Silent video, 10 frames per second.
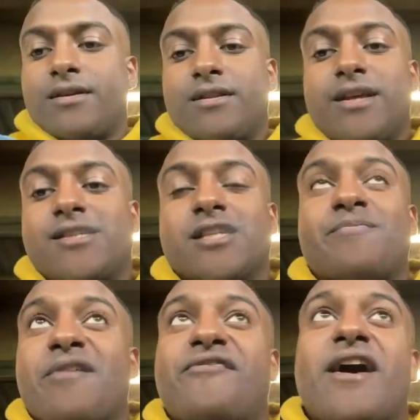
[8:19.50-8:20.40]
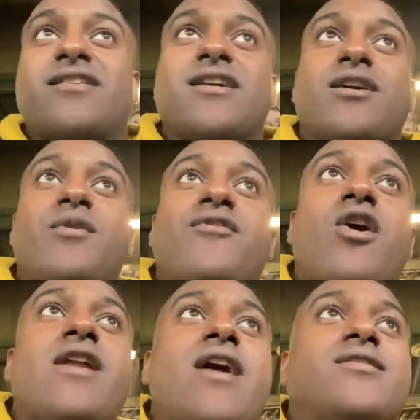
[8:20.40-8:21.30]
This is pathetic. We've
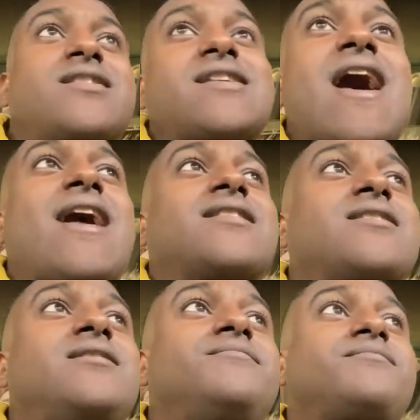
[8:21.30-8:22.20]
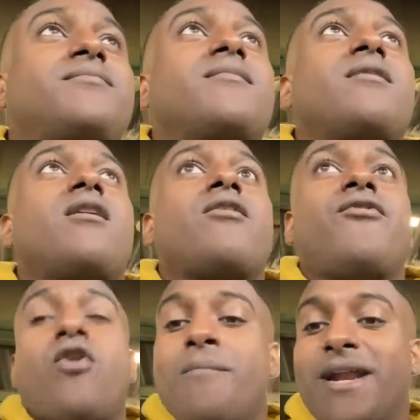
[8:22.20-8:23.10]
gone out sad.
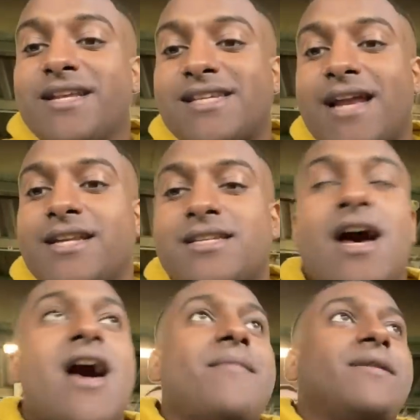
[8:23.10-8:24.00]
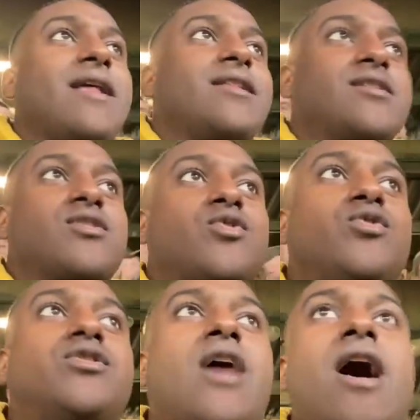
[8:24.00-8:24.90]
Four minutes at a time and then this is
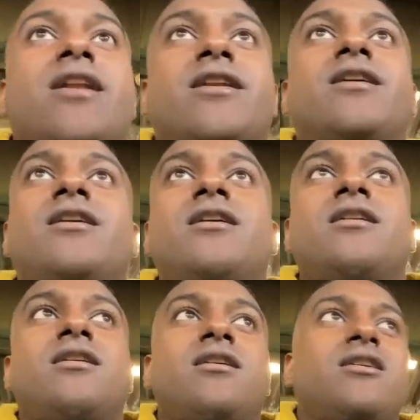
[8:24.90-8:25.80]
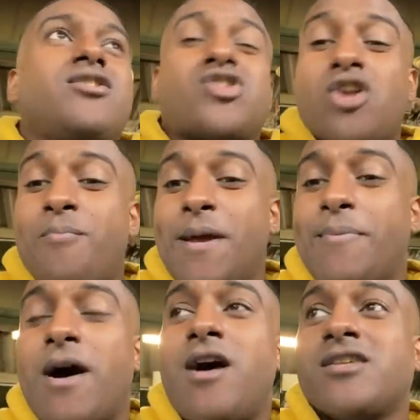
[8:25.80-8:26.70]
all done. Sloppy
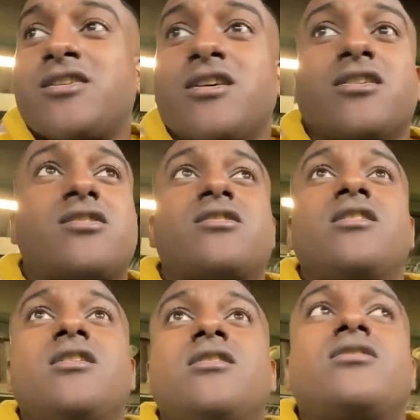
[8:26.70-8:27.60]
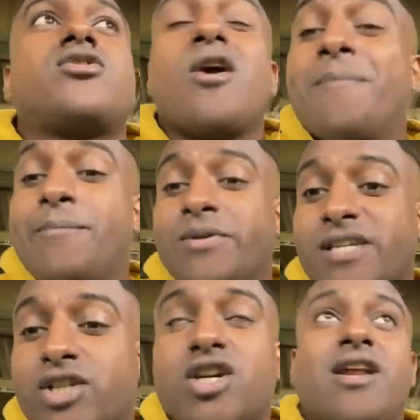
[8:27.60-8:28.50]
passes, sloppy
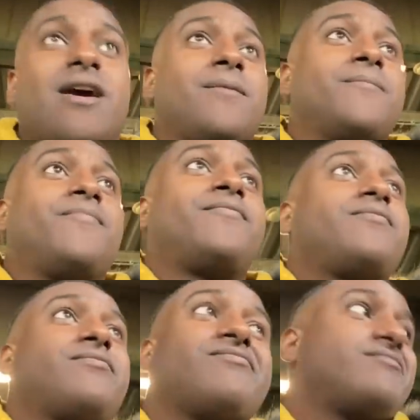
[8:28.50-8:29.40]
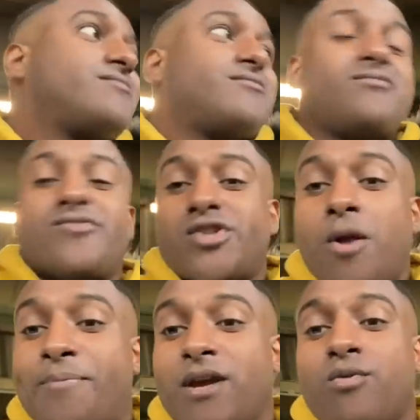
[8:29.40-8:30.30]
positioning,
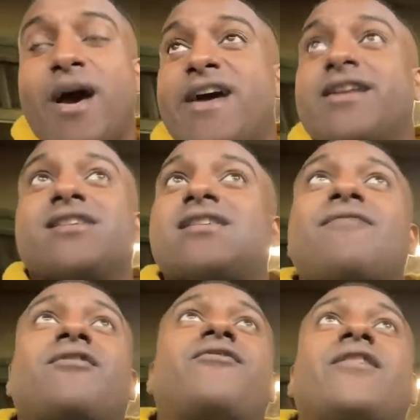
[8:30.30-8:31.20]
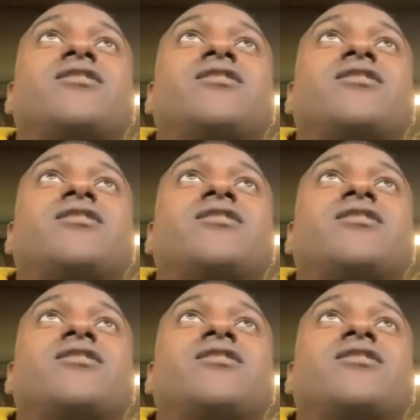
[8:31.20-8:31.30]
sloppy awareness, everything